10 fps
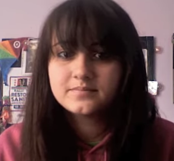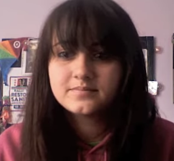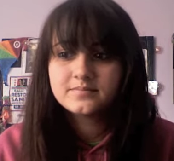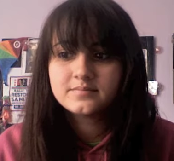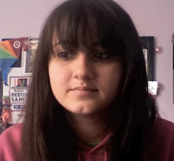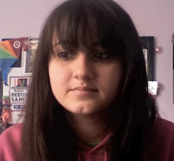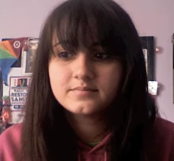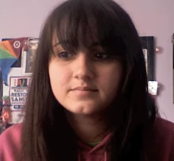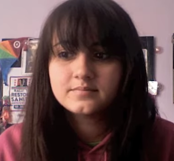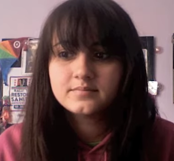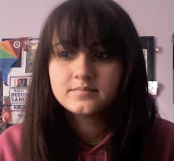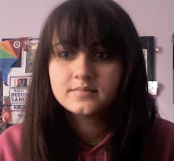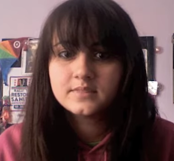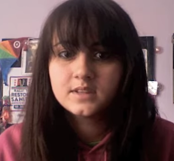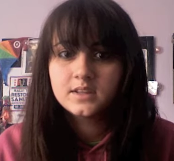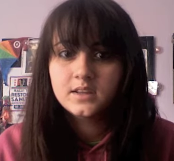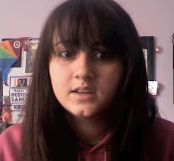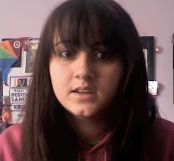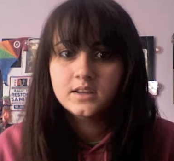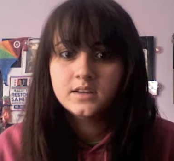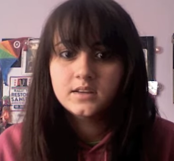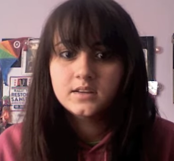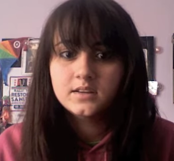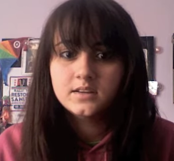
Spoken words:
Nothing is said.